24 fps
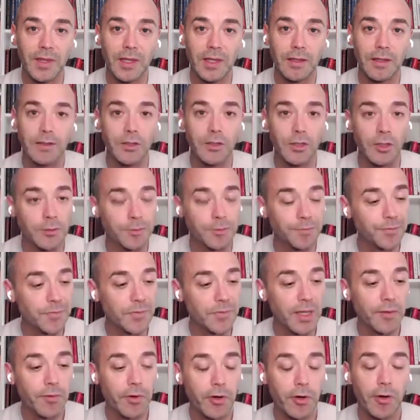So
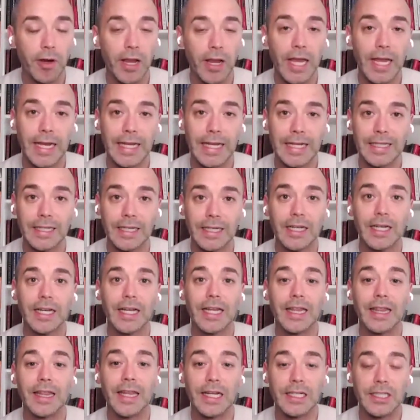love it or hate it,
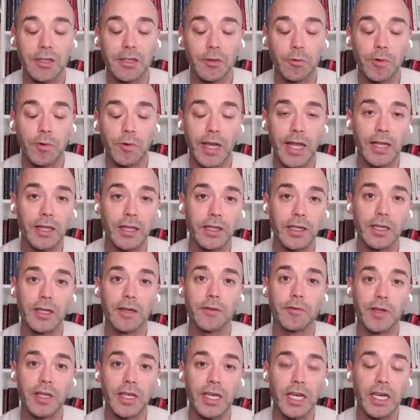that's the reality
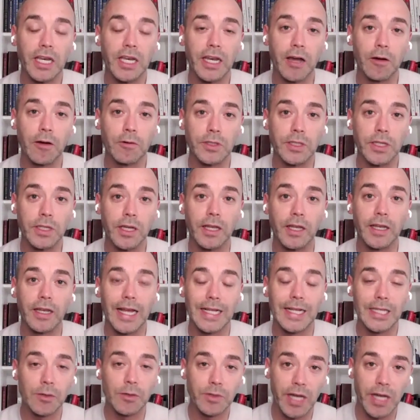of Canadian housing, and
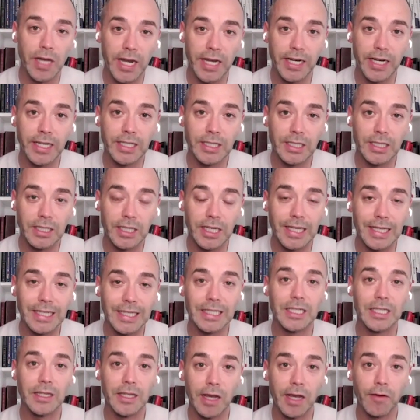that's how tied it is
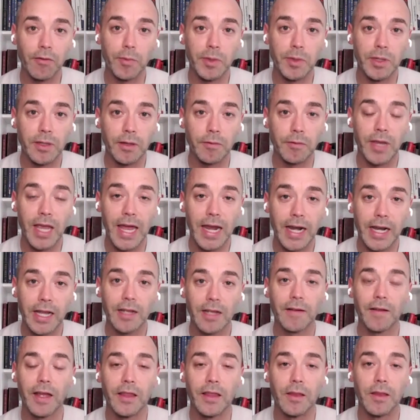into the government of
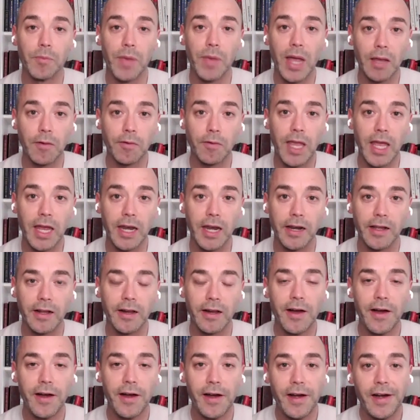Canada and the Bank of Canada,
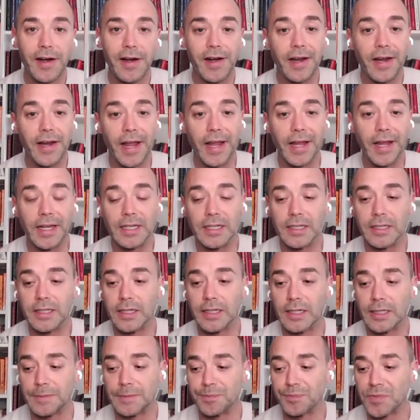and
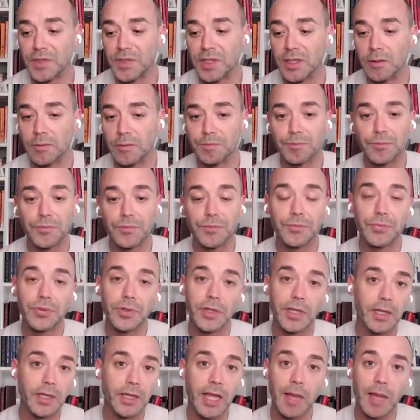
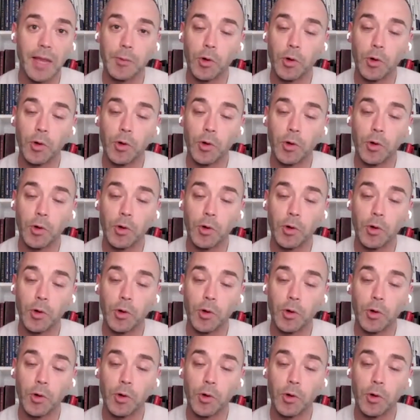play the game